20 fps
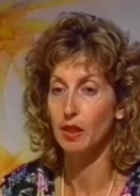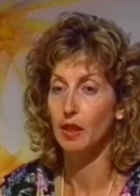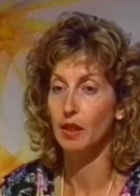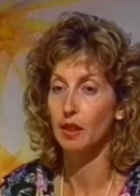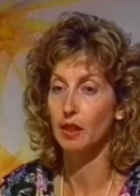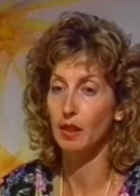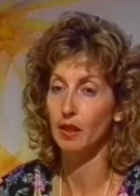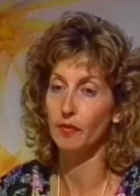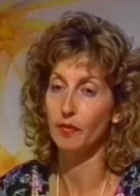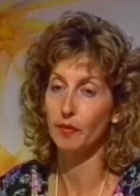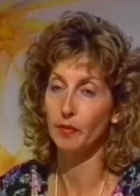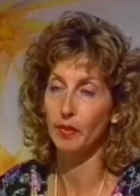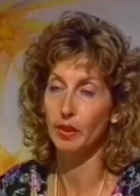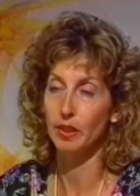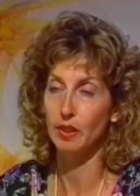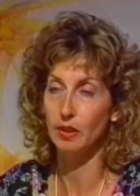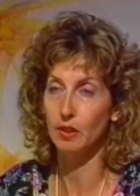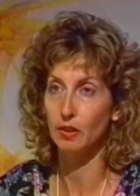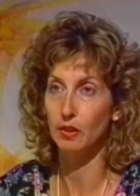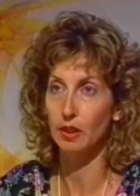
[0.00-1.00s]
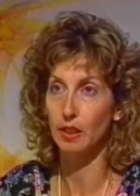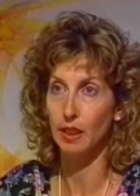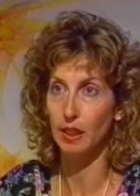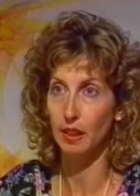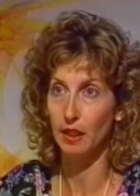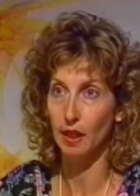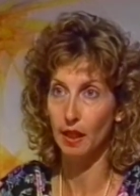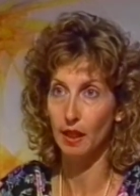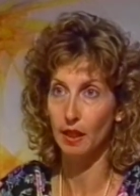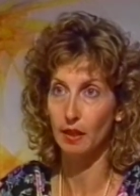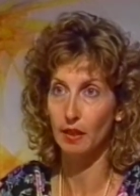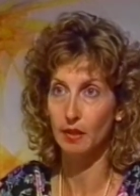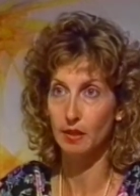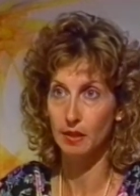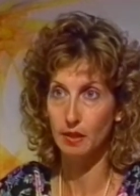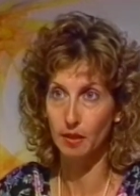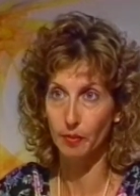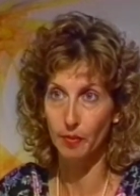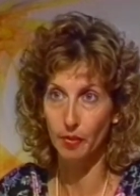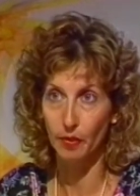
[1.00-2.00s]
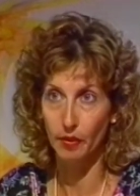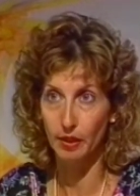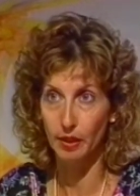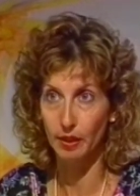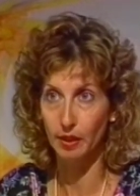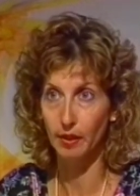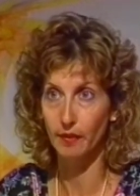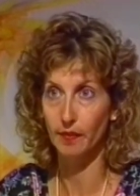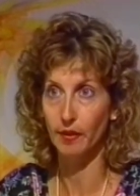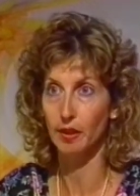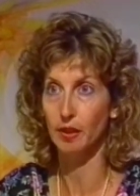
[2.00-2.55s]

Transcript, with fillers: that everyone is looking at supported living,